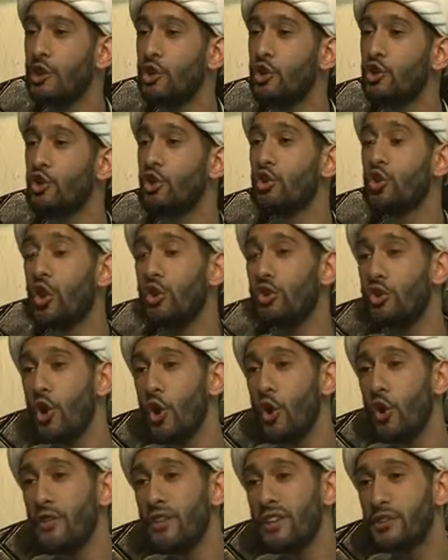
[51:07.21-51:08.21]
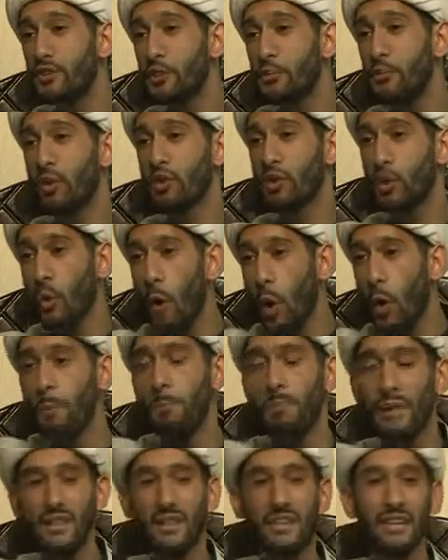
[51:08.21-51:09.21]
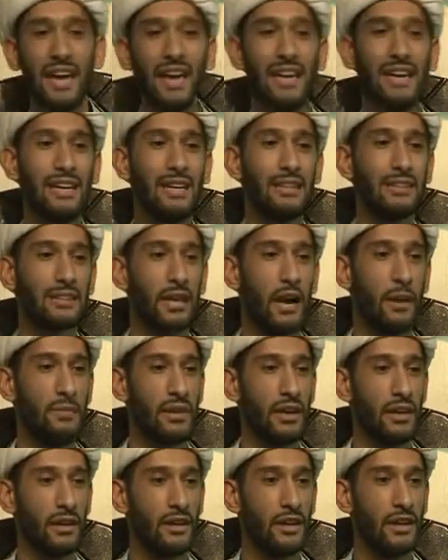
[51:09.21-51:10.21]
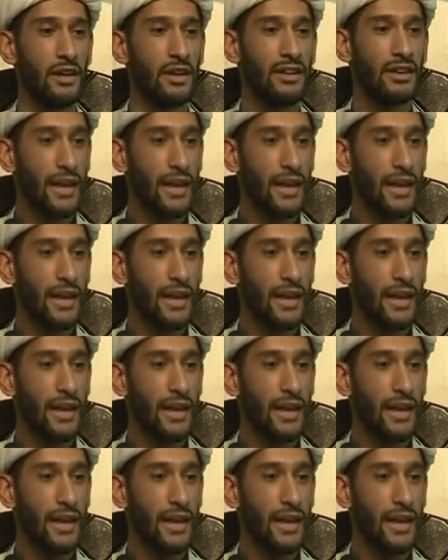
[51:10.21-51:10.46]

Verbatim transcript: You do not know that tomorrow won't be the day he is coming.